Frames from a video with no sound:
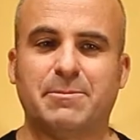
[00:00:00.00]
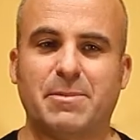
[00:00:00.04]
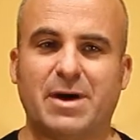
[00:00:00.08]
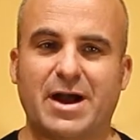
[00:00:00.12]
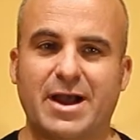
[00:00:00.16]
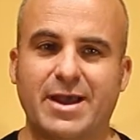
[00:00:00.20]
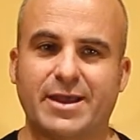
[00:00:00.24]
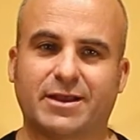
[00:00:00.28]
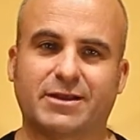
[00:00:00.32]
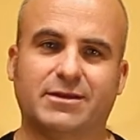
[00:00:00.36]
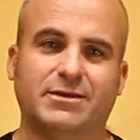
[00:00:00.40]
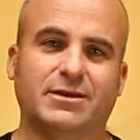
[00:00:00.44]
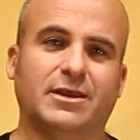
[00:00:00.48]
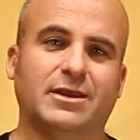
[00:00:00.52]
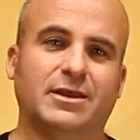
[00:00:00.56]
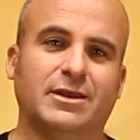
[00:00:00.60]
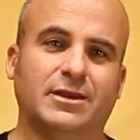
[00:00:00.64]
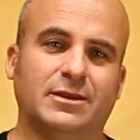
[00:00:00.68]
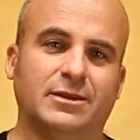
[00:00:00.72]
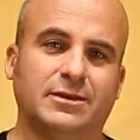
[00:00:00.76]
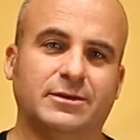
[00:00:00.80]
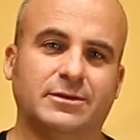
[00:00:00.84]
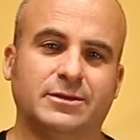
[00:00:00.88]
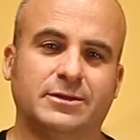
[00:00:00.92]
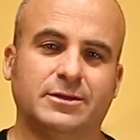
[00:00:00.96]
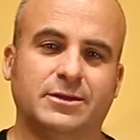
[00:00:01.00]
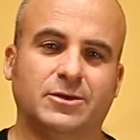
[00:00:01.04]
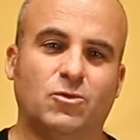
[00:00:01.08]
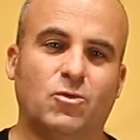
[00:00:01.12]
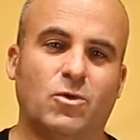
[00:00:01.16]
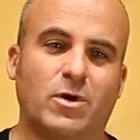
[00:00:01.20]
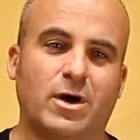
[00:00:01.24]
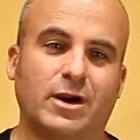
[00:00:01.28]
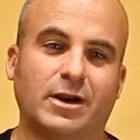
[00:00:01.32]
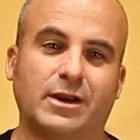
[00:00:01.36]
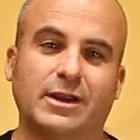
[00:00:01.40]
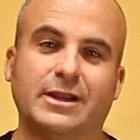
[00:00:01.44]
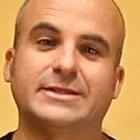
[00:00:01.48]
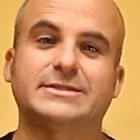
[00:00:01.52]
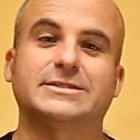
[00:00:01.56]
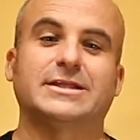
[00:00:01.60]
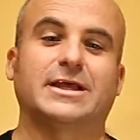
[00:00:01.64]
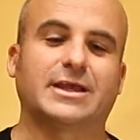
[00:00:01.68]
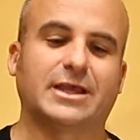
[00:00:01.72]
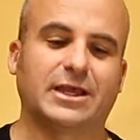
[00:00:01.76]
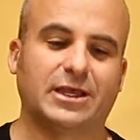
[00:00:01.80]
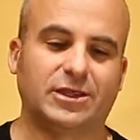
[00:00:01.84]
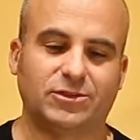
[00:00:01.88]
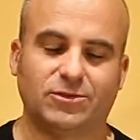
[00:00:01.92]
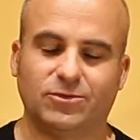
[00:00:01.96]
mic wireless
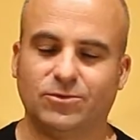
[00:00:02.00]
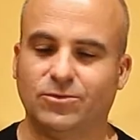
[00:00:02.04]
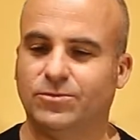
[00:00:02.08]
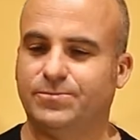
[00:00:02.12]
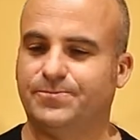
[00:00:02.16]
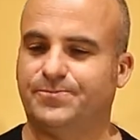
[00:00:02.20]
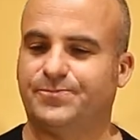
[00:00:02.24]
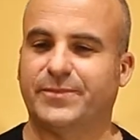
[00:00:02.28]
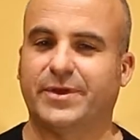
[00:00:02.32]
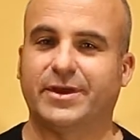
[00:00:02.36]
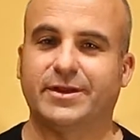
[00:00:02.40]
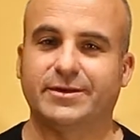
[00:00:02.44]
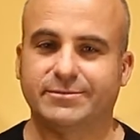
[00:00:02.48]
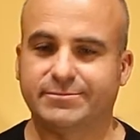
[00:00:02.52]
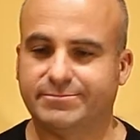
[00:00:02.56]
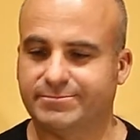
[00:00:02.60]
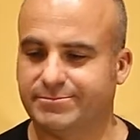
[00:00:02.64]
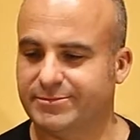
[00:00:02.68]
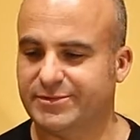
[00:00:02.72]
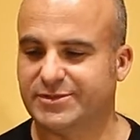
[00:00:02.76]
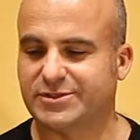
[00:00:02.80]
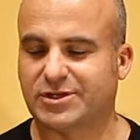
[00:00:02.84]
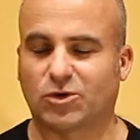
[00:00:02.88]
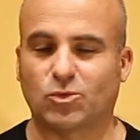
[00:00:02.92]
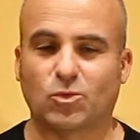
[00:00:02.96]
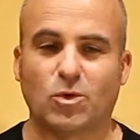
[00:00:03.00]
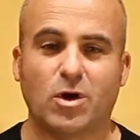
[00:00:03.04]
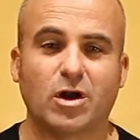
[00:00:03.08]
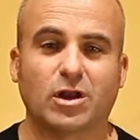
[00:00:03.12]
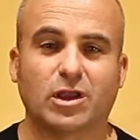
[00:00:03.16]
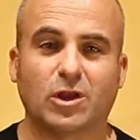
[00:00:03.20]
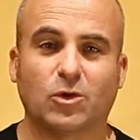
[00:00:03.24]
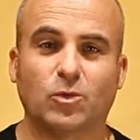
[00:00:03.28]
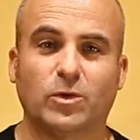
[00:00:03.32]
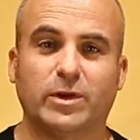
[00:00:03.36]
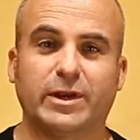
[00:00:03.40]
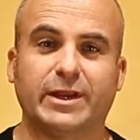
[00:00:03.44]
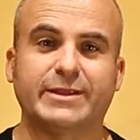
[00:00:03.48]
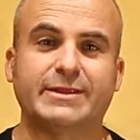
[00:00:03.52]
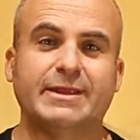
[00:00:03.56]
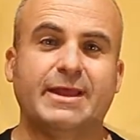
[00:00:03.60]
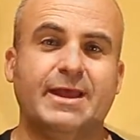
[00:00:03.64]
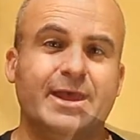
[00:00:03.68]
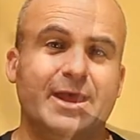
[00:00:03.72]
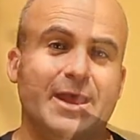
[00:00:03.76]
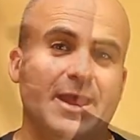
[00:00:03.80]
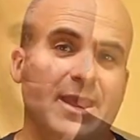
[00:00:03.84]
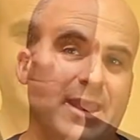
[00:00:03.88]
like I do and start walking with it.